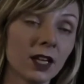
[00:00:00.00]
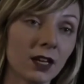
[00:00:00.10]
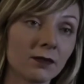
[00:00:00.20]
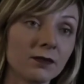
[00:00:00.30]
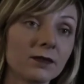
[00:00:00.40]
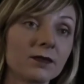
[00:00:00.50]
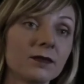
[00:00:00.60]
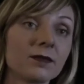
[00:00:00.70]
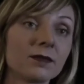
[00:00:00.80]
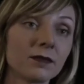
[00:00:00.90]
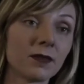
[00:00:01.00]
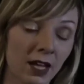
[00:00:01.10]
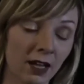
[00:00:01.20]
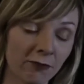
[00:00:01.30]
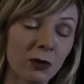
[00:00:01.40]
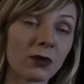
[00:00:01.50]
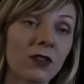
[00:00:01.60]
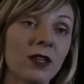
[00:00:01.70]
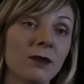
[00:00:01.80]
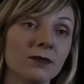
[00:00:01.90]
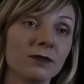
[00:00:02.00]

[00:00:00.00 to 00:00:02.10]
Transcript: Yeah, I have both of them.